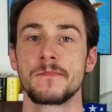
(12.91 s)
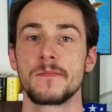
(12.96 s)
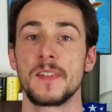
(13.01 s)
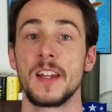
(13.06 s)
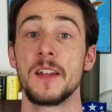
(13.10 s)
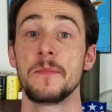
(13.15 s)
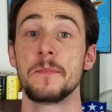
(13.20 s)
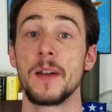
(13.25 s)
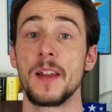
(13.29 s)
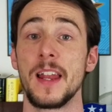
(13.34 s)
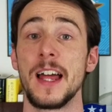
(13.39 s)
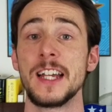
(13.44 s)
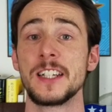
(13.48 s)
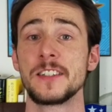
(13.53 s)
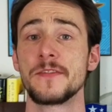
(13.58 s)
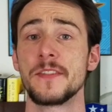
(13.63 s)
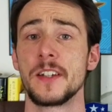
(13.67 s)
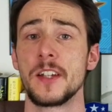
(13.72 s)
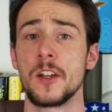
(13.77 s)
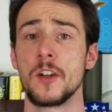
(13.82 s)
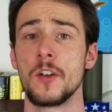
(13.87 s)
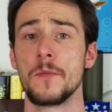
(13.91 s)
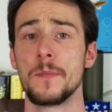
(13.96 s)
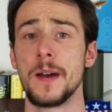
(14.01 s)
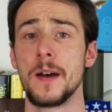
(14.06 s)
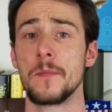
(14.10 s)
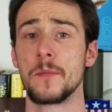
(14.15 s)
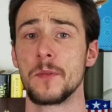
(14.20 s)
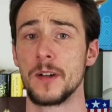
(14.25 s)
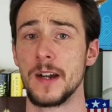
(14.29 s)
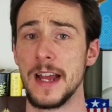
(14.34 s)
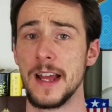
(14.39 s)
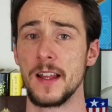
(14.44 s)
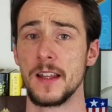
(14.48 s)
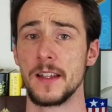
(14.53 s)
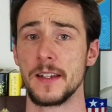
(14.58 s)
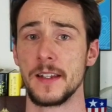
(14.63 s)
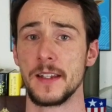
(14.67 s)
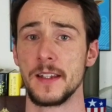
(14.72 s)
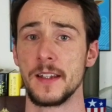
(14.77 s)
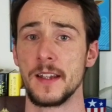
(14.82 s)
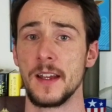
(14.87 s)
In my last video about
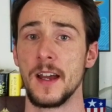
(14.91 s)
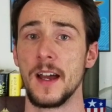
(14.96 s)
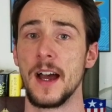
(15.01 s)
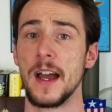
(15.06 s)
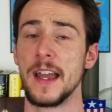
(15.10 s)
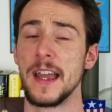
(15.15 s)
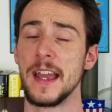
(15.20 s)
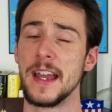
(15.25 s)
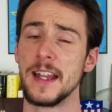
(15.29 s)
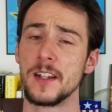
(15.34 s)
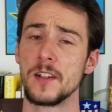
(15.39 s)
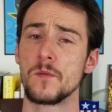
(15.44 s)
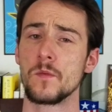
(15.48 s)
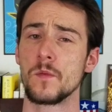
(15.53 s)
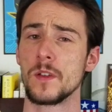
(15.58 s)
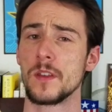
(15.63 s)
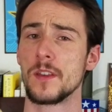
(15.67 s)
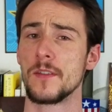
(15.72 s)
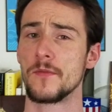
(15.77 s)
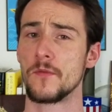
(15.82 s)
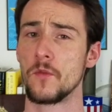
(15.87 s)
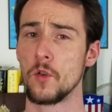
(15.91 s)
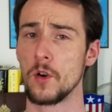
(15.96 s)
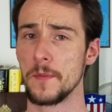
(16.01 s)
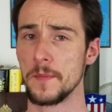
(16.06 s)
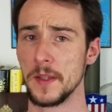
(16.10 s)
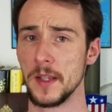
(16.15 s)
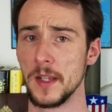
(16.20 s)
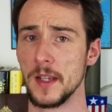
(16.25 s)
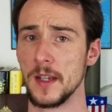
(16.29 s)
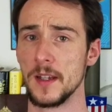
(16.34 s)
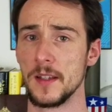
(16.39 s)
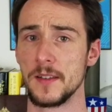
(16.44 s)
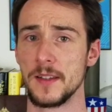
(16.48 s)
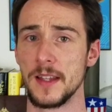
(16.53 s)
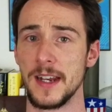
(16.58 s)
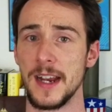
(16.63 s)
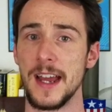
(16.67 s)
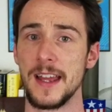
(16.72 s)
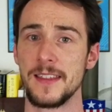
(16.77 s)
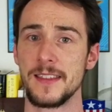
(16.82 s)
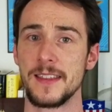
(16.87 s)
morality, I ended with a formula
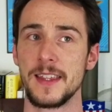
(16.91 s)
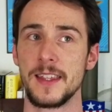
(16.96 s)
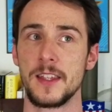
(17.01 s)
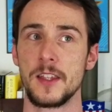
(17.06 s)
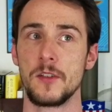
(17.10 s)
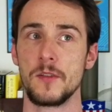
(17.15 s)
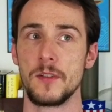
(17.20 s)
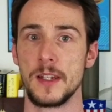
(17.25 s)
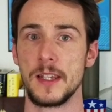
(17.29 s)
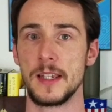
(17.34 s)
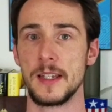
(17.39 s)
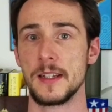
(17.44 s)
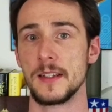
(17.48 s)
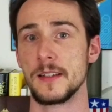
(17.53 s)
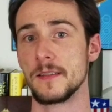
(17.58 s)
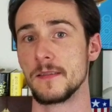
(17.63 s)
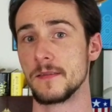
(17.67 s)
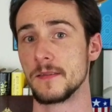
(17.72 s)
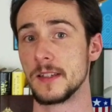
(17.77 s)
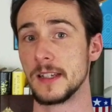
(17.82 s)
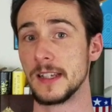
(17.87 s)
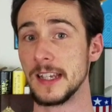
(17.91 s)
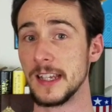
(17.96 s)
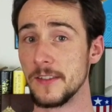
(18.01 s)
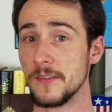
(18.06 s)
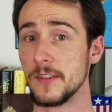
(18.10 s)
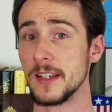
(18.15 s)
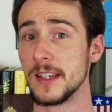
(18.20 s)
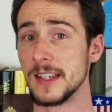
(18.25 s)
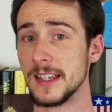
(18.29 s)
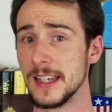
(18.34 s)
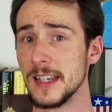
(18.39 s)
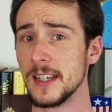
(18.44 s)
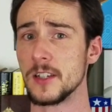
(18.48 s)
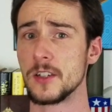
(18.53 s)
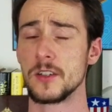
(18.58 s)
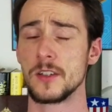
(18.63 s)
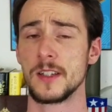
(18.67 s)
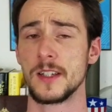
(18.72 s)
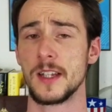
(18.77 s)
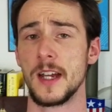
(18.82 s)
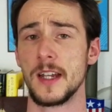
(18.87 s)
that I think you need to even get
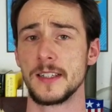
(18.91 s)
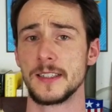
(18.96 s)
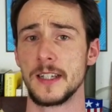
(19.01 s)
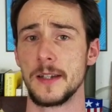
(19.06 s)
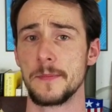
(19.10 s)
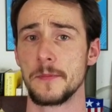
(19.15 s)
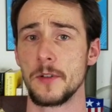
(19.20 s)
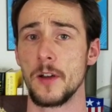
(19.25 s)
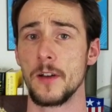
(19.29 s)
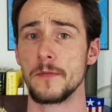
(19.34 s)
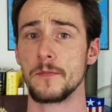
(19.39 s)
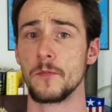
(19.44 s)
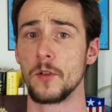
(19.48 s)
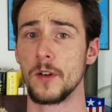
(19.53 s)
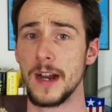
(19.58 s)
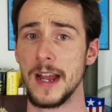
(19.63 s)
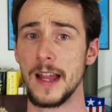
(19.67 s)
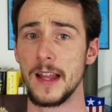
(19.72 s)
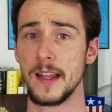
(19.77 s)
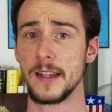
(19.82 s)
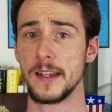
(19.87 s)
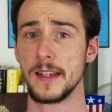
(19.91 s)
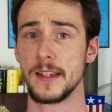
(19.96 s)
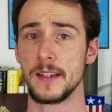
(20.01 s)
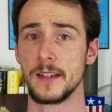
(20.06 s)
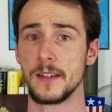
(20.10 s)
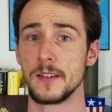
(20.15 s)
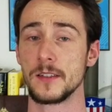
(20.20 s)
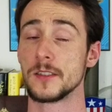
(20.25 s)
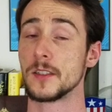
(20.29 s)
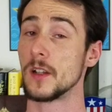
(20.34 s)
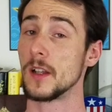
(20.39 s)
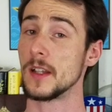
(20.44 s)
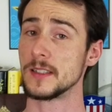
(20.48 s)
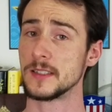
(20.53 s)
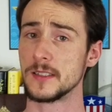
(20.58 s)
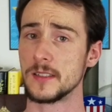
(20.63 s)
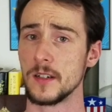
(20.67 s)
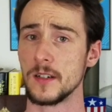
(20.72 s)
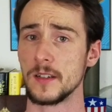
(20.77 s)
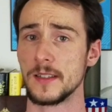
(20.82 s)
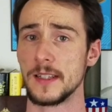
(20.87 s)
to the concept of morality. So let's
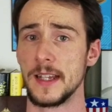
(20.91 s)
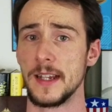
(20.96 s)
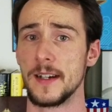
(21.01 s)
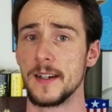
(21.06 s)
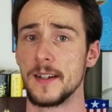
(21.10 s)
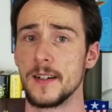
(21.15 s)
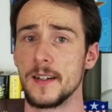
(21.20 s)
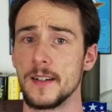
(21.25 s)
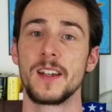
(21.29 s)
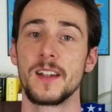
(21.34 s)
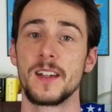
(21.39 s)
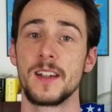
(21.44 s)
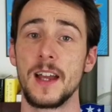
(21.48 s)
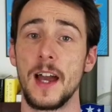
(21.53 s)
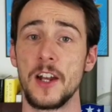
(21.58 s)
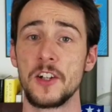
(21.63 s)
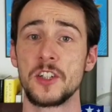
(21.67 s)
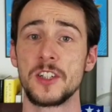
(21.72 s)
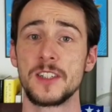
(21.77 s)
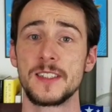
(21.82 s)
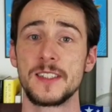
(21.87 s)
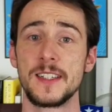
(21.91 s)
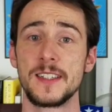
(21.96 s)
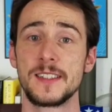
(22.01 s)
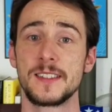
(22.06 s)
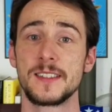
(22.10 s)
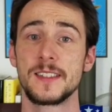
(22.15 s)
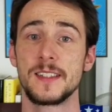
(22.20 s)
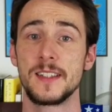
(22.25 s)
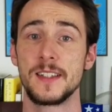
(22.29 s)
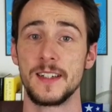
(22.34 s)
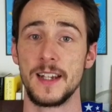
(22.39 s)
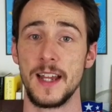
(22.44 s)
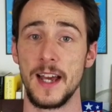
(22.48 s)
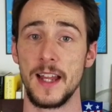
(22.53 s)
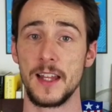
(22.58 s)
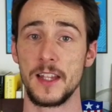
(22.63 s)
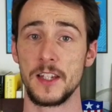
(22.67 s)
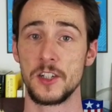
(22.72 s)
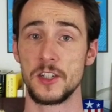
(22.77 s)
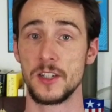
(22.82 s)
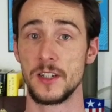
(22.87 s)
start there. Consciousness,
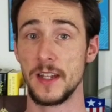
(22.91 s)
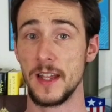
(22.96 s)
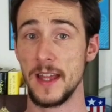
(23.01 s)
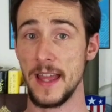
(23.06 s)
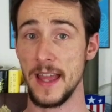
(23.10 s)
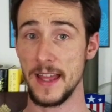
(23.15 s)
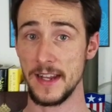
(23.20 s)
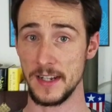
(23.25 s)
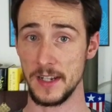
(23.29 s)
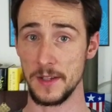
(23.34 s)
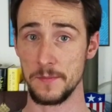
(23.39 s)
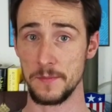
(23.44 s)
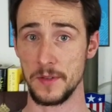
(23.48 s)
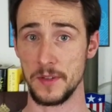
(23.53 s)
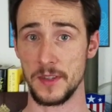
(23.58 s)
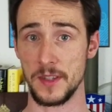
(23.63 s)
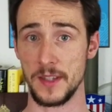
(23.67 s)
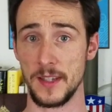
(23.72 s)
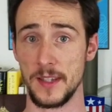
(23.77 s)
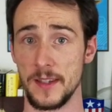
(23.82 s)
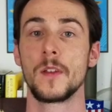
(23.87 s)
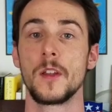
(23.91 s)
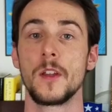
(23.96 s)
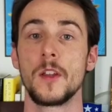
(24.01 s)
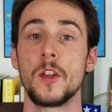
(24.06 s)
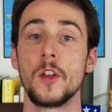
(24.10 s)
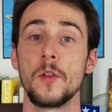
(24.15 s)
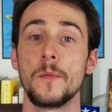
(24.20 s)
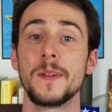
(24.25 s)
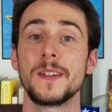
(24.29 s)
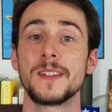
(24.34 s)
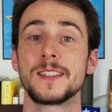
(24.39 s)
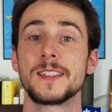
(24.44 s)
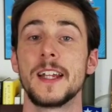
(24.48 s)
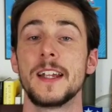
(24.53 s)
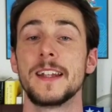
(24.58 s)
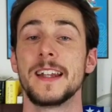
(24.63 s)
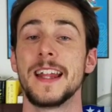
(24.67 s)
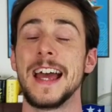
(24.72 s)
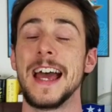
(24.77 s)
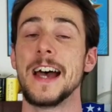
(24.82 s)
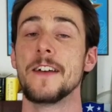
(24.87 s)
knowledge, and empathy. Humans
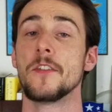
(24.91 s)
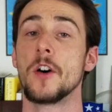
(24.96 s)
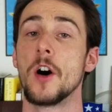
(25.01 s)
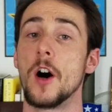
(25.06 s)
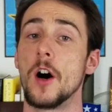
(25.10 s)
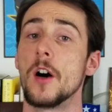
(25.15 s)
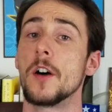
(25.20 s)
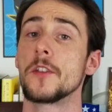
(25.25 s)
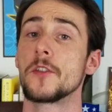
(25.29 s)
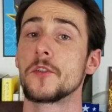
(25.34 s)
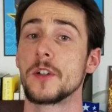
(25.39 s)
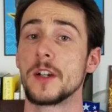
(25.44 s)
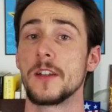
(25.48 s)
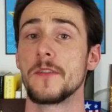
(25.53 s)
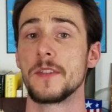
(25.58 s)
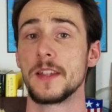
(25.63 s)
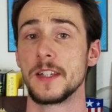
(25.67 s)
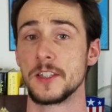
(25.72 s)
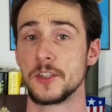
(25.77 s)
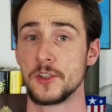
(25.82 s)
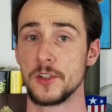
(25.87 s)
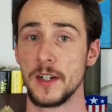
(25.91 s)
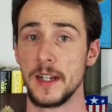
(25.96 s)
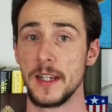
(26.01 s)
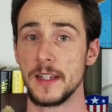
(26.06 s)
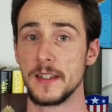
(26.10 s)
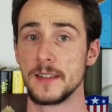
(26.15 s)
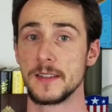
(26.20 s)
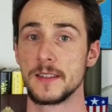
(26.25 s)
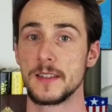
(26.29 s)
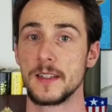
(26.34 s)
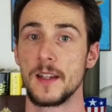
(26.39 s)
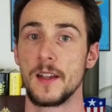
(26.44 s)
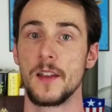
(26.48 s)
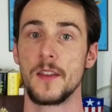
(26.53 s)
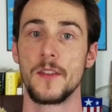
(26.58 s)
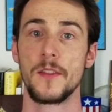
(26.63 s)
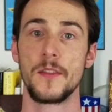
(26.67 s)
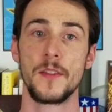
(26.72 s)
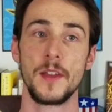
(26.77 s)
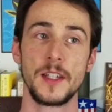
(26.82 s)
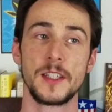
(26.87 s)
tend to have all three of these traits,
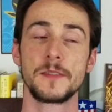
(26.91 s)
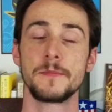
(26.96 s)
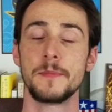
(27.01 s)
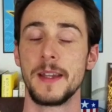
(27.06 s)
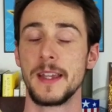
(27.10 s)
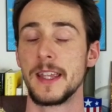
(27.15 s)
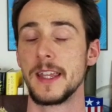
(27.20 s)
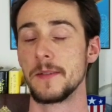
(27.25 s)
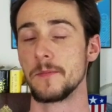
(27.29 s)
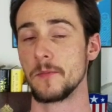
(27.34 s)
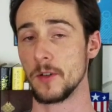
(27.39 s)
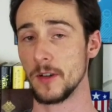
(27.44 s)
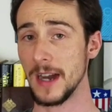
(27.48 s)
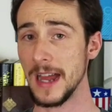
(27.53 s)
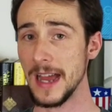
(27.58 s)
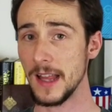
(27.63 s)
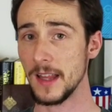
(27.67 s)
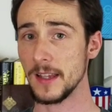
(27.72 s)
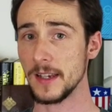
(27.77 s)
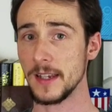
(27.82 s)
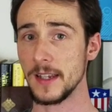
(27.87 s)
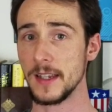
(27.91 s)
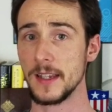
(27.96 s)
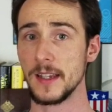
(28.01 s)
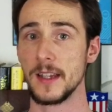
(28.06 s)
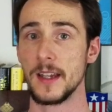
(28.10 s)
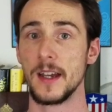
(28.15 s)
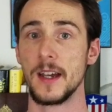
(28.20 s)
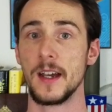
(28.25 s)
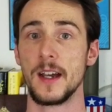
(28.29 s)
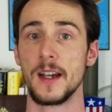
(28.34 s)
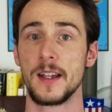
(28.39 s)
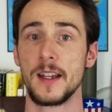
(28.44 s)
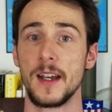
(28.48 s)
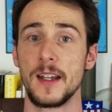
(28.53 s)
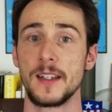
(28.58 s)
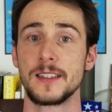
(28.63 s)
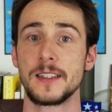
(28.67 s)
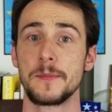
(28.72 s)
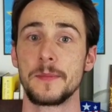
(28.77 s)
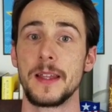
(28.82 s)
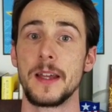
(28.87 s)
thus making morality a
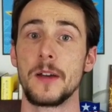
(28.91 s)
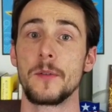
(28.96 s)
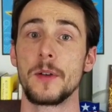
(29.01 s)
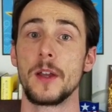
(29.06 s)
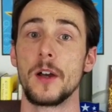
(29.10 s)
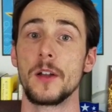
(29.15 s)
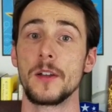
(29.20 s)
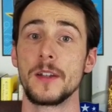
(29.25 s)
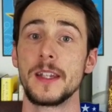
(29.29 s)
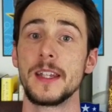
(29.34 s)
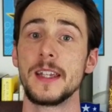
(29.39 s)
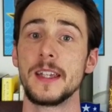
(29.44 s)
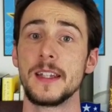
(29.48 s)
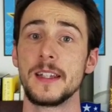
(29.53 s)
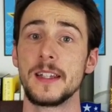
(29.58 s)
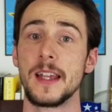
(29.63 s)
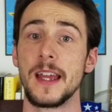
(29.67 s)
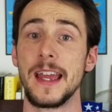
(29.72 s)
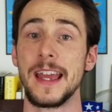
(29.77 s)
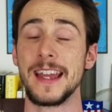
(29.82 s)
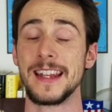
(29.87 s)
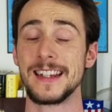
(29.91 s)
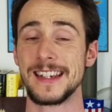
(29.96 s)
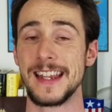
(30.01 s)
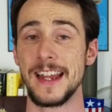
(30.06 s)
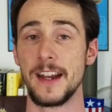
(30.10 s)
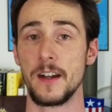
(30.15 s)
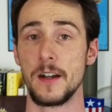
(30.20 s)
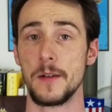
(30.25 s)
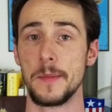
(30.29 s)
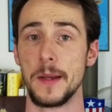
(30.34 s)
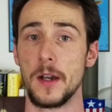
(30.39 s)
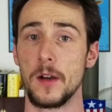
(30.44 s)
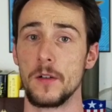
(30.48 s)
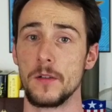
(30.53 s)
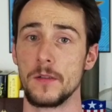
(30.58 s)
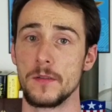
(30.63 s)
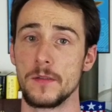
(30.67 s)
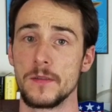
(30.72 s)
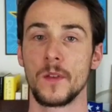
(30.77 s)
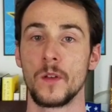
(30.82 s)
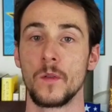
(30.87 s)
concept that we all need and care about.
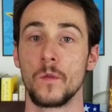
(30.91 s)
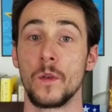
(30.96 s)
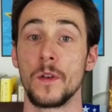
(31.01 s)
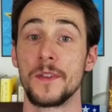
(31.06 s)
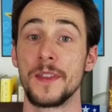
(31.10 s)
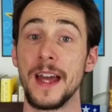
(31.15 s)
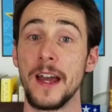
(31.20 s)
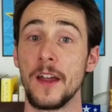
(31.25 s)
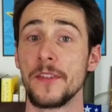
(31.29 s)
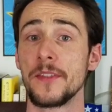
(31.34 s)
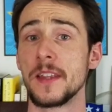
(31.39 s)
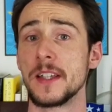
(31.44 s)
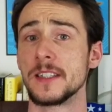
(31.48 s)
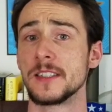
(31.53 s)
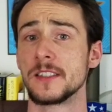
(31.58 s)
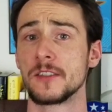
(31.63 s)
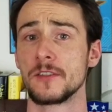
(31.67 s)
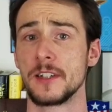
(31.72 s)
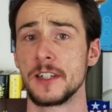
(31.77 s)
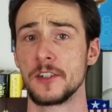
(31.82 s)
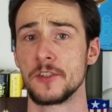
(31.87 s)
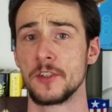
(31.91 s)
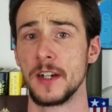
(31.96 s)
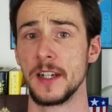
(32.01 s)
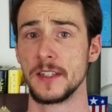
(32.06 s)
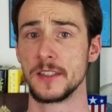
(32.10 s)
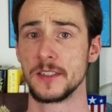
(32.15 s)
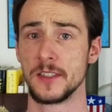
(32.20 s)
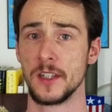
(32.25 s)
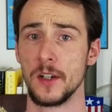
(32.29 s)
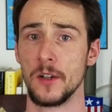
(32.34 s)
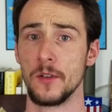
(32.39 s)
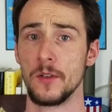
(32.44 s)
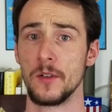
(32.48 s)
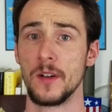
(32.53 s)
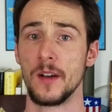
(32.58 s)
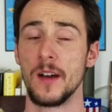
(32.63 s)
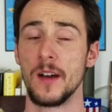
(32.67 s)
Without these three traits, though,